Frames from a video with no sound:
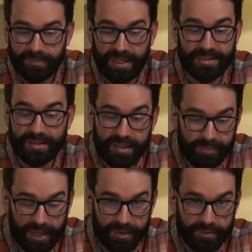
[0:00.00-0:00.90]
Doesn't think
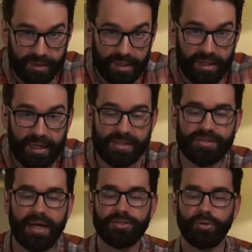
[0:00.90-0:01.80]
about it. Has
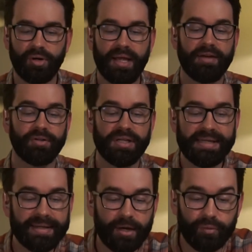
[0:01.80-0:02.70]
Dr. Jorge ever
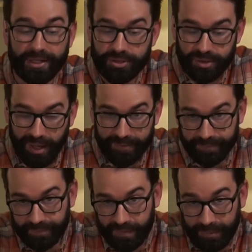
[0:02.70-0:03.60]
eaten at a restaurant?
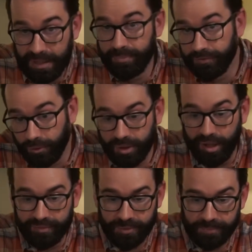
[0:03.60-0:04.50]
I mean, before
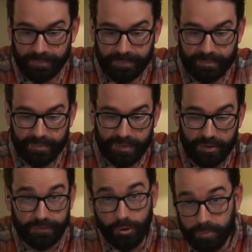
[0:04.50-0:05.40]
COVID.
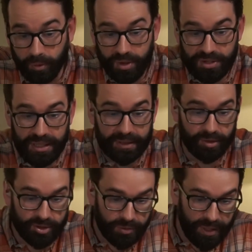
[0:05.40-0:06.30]
Food poisoning,
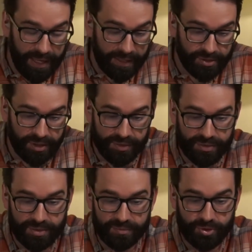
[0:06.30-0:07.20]
allergic
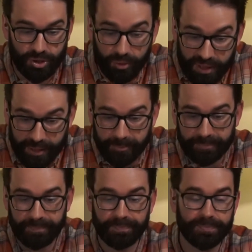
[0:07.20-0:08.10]
reactions, choking.